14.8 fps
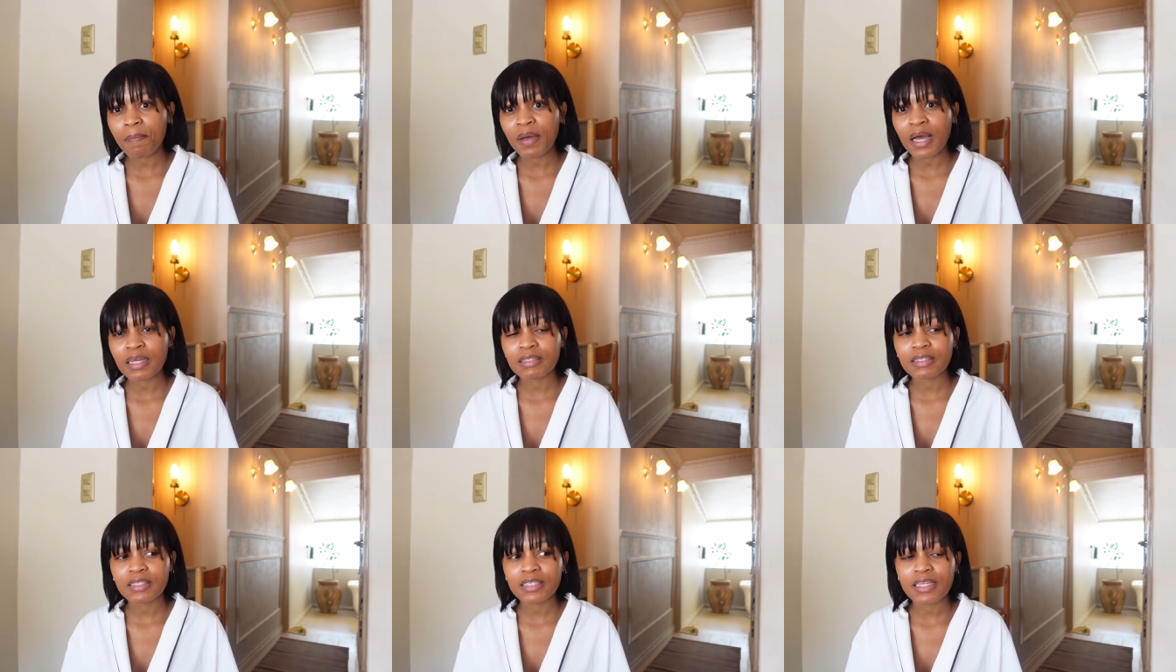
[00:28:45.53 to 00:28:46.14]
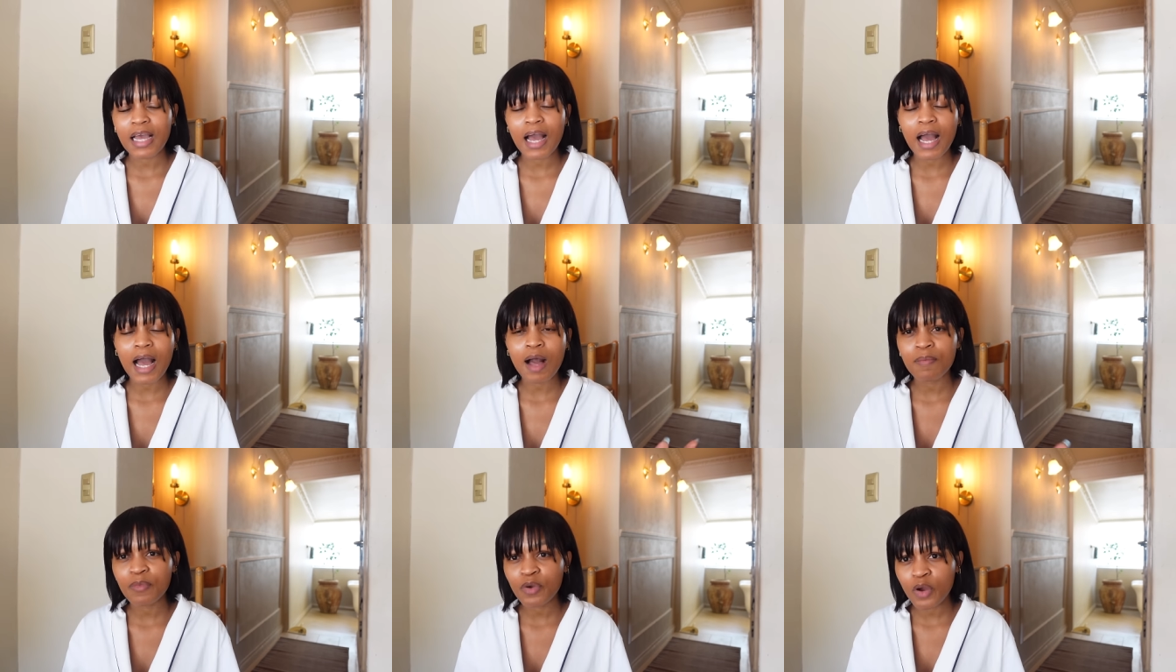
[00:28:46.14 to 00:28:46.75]
but yeah
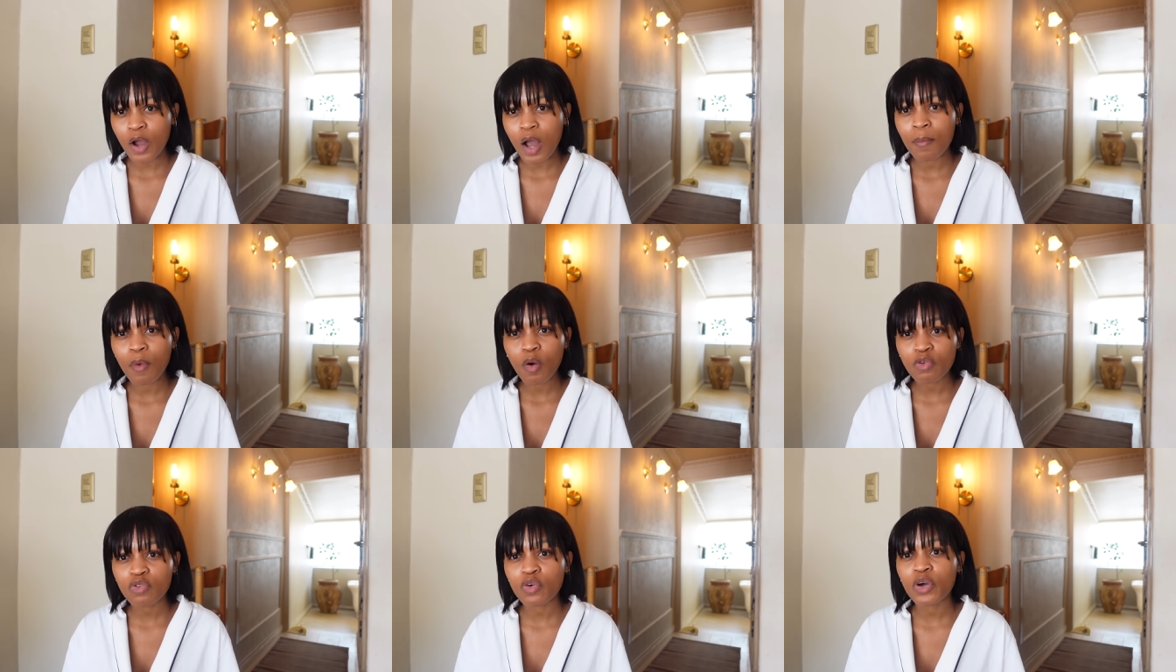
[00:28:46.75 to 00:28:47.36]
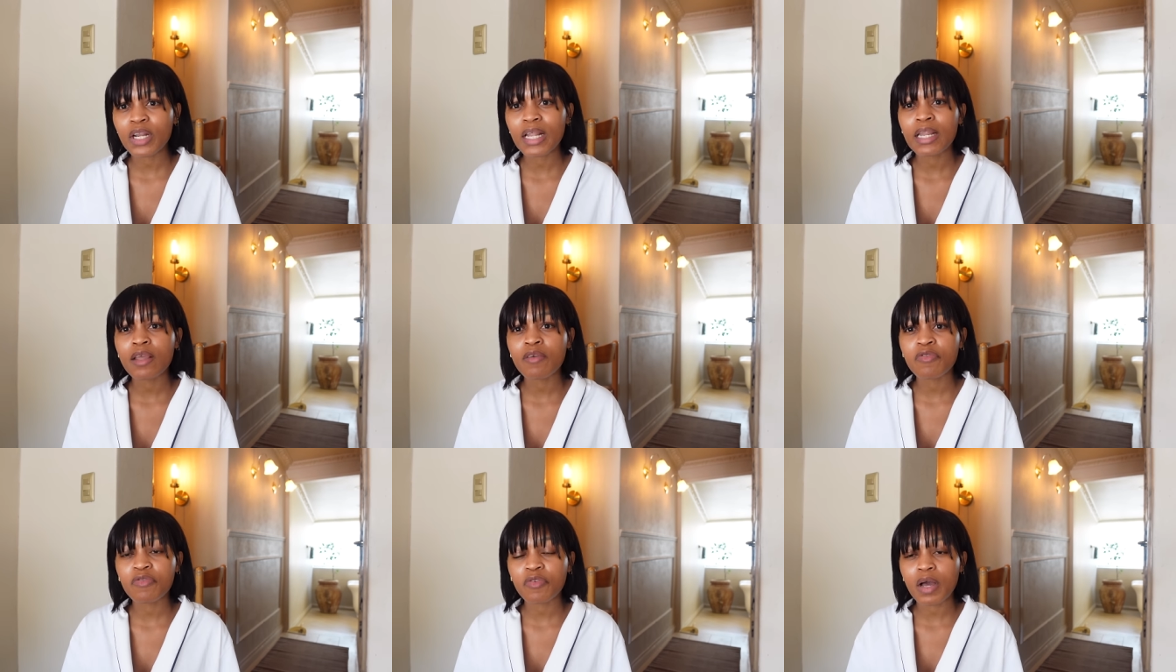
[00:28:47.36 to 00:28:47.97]
I'm, I'm also gonna
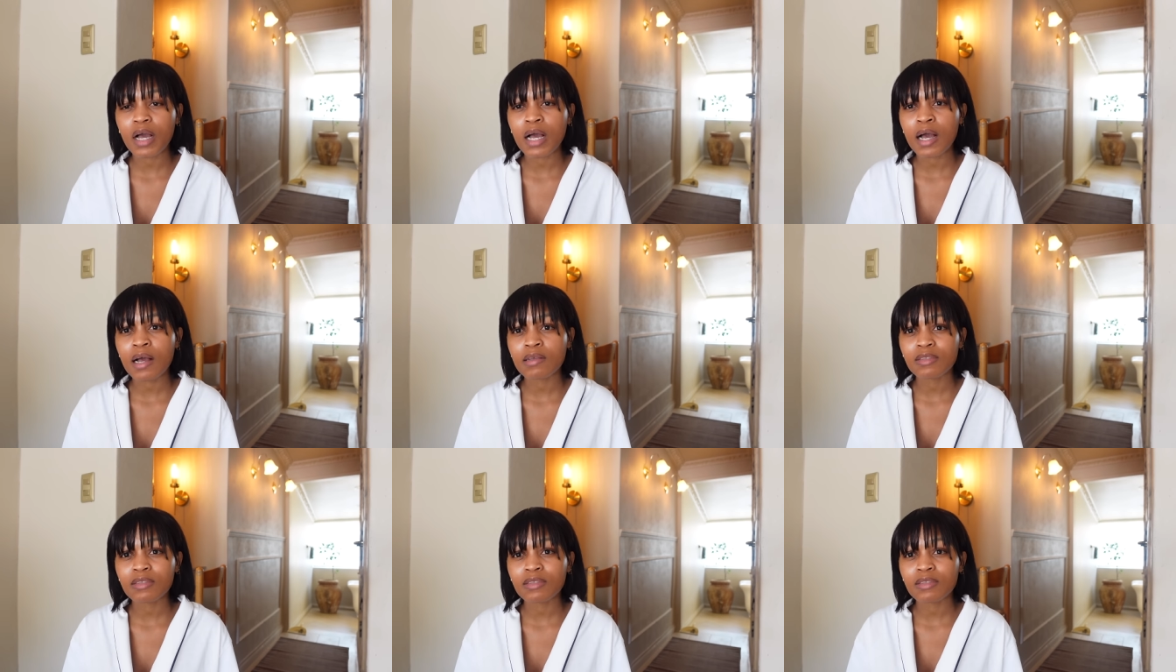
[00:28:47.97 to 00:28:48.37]
leave uh,